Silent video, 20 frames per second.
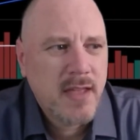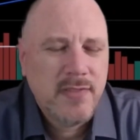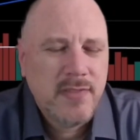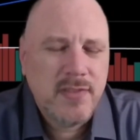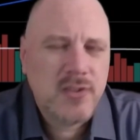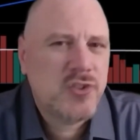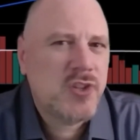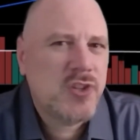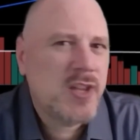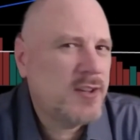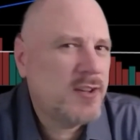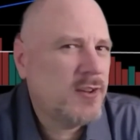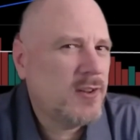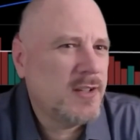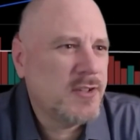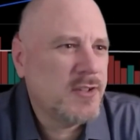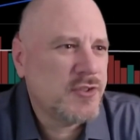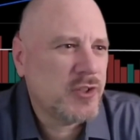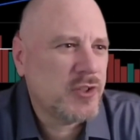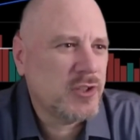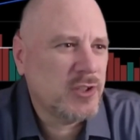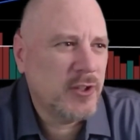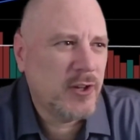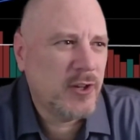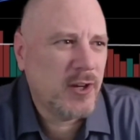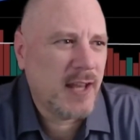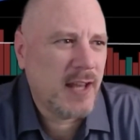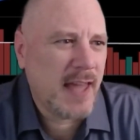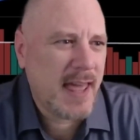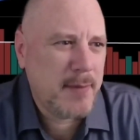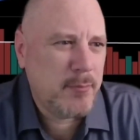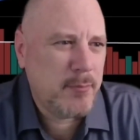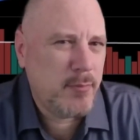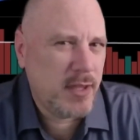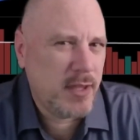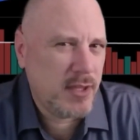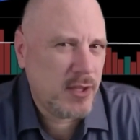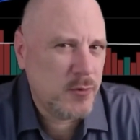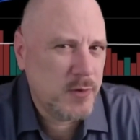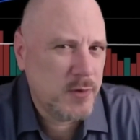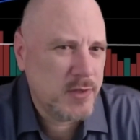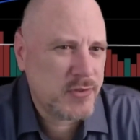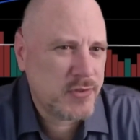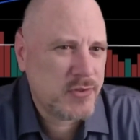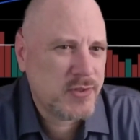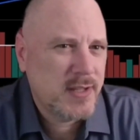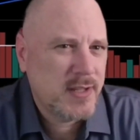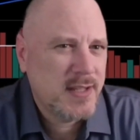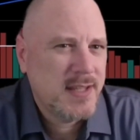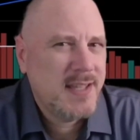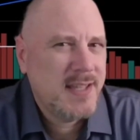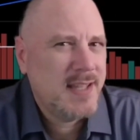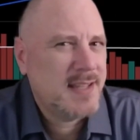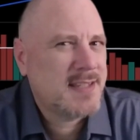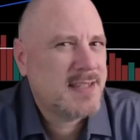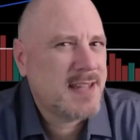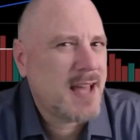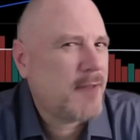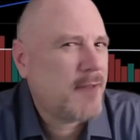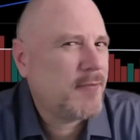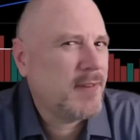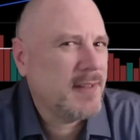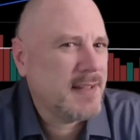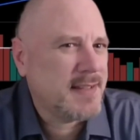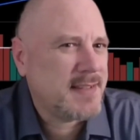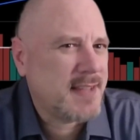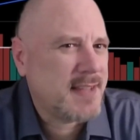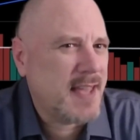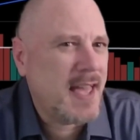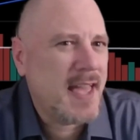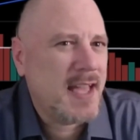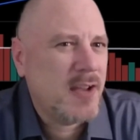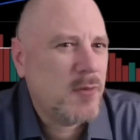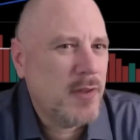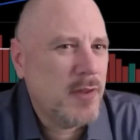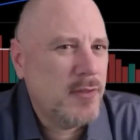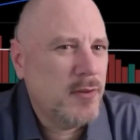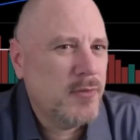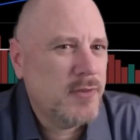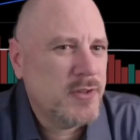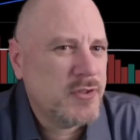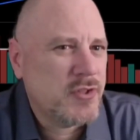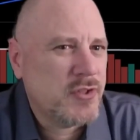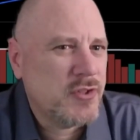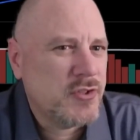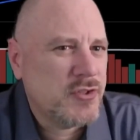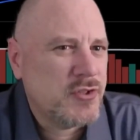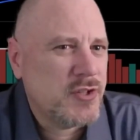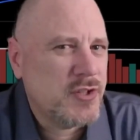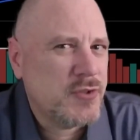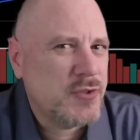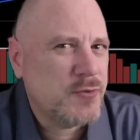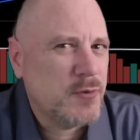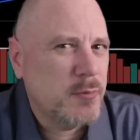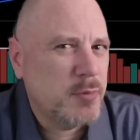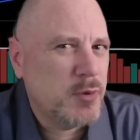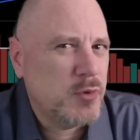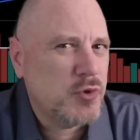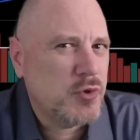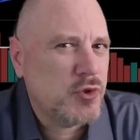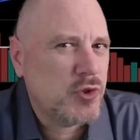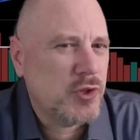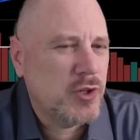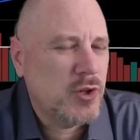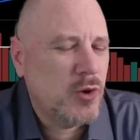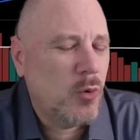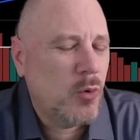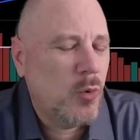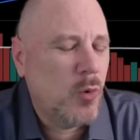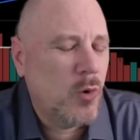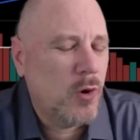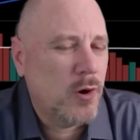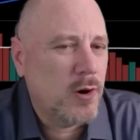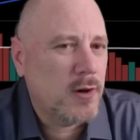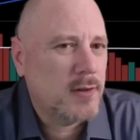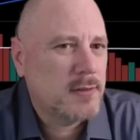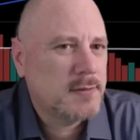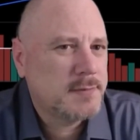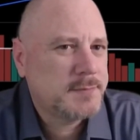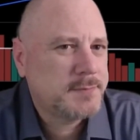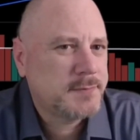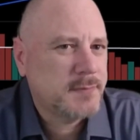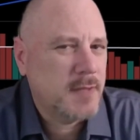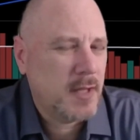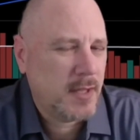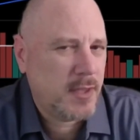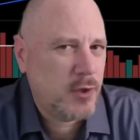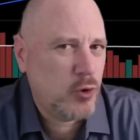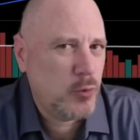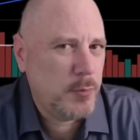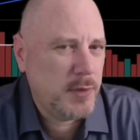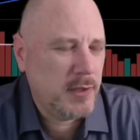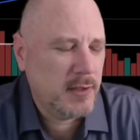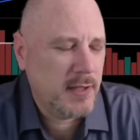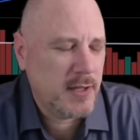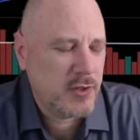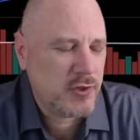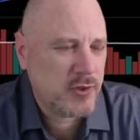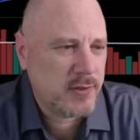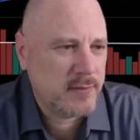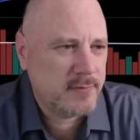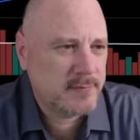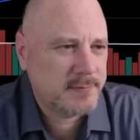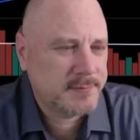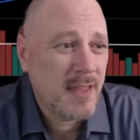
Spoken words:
The signal is a little ambiguous. It's not really saying whether this is distribution or accumulation.